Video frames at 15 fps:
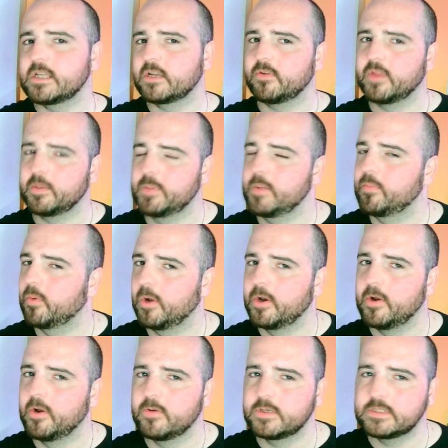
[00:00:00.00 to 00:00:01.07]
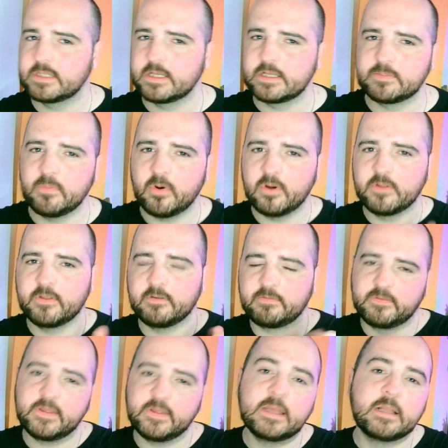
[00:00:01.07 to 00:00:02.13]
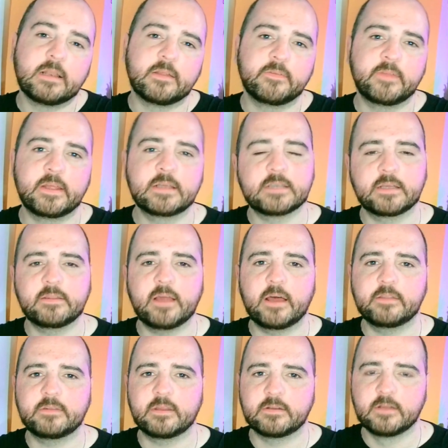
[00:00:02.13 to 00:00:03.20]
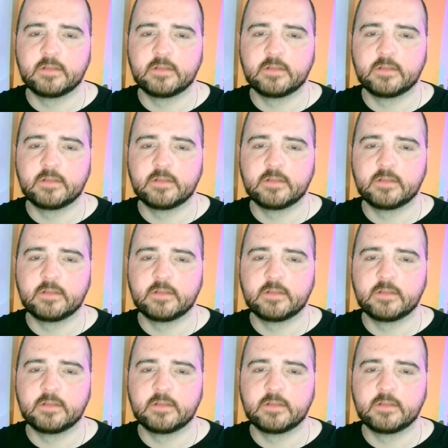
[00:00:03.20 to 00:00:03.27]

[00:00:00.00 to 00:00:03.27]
I don't think people will notice it. It's more the feel and things like that